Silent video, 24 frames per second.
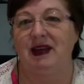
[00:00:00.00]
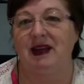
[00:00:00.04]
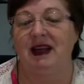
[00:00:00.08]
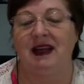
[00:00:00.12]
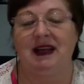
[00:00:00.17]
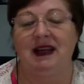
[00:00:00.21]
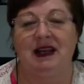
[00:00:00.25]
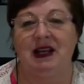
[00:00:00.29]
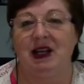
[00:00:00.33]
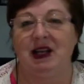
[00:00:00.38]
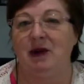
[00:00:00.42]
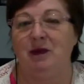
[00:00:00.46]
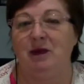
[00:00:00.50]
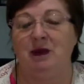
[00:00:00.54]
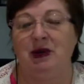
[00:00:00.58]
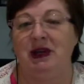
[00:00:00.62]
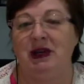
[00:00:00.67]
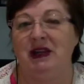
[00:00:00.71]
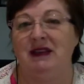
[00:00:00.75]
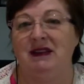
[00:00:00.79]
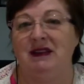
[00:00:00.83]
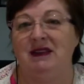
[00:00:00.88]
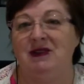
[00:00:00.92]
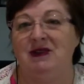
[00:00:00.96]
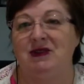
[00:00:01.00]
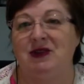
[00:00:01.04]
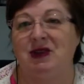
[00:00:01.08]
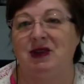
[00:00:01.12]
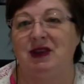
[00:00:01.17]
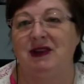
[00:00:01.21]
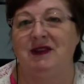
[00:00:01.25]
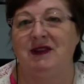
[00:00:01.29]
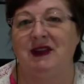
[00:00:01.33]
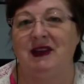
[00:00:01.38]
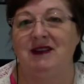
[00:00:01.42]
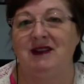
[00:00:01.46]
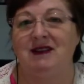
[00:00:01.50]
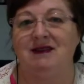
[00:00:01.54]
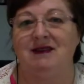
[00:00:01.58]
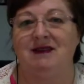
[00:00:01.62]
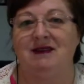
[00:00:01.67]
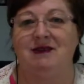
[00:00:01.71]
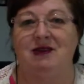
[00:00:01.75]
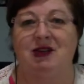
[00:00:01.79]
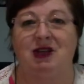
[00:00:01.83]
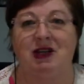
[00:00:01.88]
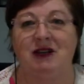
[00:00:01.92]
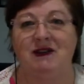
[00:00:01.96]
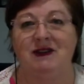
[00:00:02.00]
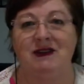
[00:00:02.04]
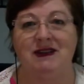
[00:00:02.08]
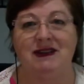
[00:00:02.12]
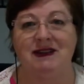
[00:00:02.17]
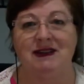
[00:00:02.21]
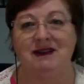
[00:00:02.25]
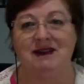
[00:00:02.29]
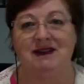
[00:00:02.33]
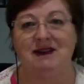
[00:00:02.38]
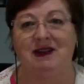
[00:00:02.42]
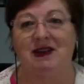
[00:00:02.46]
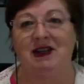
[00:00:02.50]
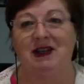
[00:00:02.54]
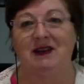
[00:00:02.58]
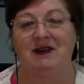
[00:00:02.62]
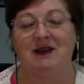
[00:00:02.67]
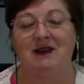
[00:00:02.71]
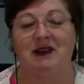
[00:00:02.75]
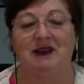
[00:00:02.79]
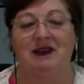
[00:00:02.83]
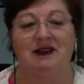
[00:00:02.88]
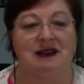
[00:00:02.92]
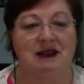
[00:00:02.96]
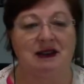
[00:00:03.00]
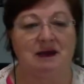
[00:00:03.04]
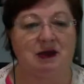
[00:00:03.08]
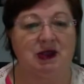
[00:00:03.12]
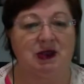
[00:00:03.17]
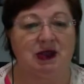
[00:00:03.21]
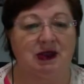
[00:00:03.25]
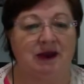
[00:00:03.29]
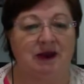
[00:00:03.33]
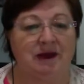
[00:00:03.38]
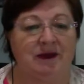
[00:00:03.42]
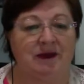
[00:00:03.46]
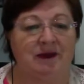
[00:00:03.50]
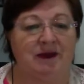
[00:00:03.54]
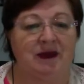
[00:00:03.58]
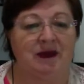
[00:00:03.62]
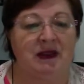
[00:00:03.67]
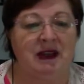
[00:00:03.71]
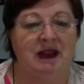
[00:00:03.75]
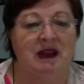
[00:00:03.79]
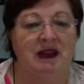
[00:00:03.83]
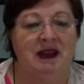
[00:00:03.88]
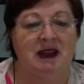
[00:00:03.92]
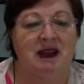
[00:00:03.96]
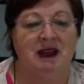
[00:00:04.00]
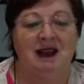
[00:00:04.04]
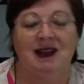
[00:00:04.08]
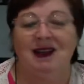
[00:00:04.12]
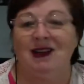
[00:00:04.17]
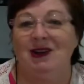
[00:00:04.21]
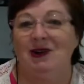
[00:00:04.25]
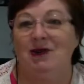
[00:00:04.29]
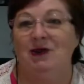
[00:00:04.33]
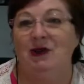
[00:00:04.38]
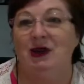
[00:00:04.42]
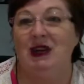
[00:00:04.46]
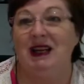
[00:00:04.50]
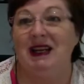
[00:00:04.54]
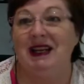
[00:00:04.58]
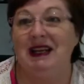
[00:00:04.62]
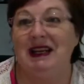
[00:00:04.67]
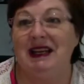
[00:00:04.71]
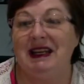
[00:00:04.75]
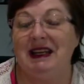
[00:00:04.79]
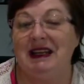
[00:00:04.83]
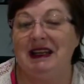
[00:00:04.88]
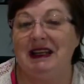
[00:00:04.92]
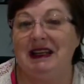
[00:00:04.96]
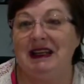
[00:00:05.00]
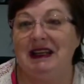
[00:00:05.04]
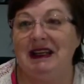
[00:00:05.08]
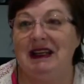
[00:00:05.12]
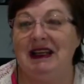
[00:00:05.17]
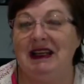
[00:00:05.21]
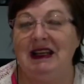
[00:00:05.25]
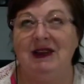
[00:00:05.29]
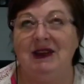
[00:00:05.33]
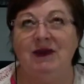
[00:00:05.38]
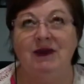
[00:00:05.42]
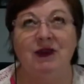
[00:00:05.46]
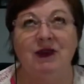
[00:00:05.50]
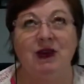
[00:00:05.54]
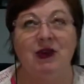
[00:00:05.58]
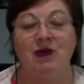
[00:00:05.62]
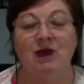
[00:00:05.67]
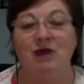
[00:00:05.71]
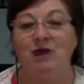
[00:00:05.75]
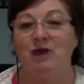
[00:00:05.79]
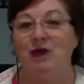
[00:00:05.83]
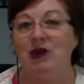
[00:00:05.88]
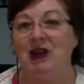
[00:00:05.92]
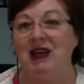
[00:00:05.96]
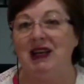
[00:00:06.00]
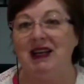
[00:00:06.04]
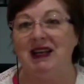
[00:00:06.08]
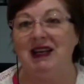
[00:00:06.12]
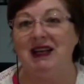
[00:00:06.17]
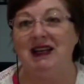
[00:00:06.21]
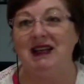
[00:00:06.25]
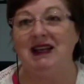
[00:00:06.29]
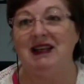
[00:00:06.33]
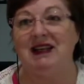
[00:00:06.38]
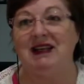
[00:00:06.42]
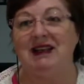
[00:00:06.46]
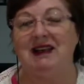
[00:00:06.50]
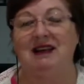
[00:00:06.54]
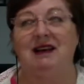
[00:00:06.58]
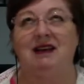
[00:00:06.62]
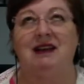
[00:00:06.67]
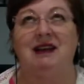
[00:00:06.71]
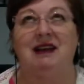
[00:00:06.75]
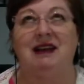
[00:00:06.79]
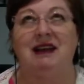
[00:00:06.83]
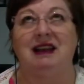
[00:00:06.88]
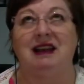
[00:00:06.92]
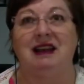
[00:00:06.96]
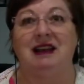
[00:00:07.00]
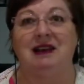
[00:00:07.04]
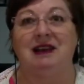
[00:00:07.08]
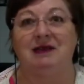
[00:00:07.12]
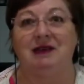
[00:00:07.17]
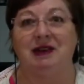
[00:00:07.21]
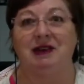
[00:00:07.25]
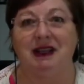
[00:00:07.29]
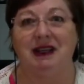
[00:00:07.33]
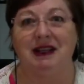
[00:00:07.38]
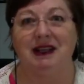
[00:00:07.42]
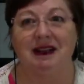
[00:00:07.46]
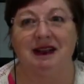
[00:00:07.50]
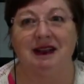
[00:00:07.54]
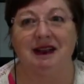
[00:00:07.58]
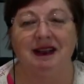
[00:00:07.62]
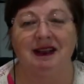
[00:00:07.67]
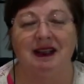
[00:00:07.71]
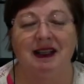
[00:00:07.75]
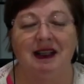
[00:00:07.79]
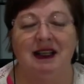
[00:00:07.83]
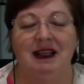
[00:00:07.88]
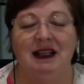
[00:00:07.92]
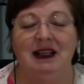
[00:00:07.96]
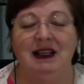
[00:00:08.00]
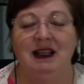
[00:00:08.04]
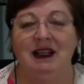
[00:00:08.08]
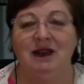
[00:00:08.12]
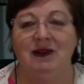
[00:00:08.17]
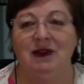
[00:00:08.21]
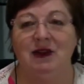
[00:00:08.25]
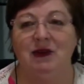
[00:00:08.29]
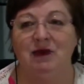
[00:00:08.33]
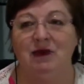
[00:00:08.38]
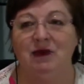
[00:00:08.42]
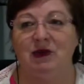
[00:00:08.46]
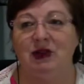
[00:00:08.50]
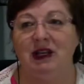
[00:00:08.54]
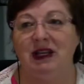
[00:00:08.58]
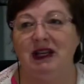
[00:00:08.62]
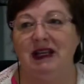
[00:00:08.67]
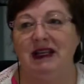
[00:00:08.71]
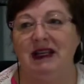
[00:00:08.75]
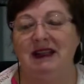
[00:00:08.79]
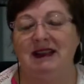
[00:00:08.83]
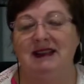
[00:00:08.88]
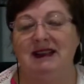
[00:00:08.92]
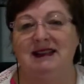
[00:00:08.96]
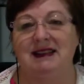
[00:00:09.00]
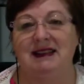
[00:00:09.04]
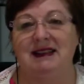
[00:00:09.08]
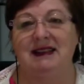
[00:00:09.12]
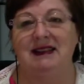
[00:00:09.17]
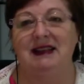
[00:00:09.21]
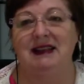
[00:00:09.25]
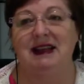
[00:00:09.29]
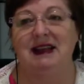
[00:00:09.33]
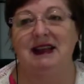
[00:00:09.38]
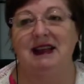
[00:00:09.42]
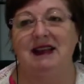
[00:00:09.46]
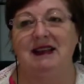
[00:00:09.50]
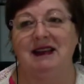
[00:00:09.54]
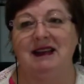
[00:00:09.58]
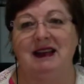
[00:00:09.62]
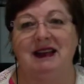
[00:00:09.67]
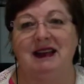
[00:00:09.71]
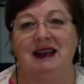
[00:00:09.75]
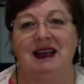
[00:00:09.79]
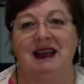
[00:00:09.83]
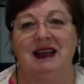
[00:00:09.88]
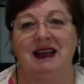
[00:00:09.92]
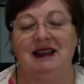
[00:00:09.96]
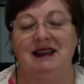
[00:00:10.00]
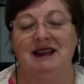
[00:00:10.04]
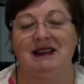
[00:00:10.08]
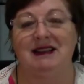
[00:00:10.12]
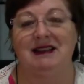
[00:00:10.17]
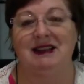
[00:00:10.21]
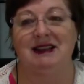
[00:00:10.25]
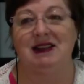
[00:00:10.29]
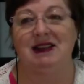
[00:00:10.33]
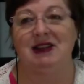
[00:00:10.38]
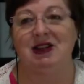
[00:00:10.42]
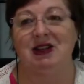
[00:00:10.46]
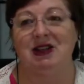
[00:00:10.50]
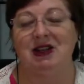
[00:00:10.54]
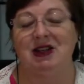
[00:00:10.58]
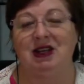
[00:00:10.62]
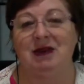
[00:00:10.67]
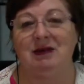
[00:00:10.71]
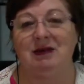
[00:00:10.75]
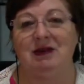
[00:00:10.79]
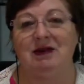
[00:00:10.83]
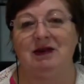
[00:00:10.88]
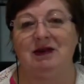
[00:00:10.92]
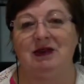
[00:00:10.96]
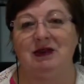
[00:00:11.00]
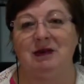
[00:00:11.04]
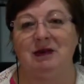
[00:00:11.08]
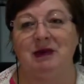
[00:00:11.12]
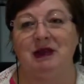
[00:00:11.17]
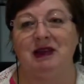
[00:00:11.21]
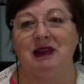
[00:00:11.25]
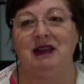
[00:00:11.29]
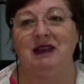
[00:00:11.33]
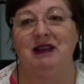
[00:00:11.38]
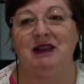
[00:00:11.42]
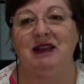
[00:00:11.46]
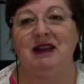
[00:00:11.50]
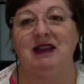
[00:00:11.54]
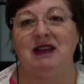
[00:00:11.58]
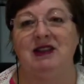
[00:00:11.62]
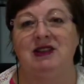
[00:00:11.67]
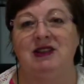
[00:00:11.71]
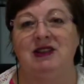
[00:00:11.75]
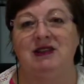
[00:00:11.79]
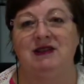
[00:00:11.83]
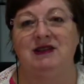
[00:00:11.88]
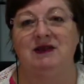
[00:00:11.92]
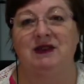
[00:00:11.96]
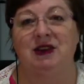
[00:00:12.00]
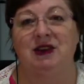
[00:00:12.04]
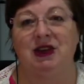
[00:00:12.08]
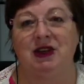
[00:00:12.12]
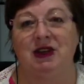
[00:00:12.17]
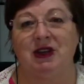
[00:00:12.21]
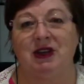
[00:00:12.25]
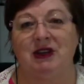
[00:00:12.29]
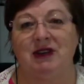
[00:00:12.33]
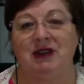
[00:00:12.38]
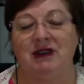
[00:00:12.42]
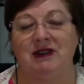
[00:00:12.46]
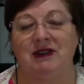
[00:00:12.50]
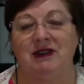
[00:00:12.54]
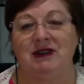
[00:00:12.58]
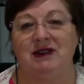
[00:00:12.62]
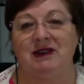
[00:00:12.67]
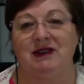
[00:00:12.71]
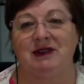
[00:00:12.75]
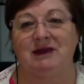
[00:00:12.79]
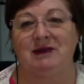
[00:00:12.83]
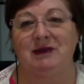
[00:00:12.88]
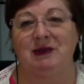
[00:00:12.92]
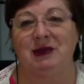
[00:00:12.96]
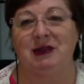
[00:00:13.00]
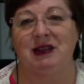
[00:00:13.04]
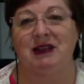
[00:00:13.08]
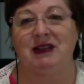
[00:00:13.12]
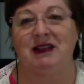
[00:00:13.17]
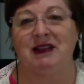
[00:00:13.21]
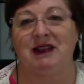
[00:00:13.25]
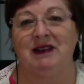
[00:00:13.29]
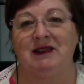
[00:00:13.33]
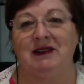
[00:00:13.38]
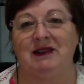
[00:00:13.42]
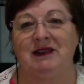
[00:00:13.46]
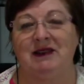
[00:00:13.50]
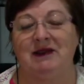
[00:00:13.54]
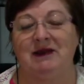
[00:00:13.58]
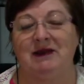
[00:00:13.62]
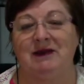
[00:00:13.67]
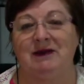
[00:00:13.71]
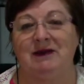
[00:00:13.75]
And nobody can drive those drivers inside of you except you. Reading. If you're reading, I love reading. If you're reading, sit there. Again, set your timer for a minute and just focus on breathing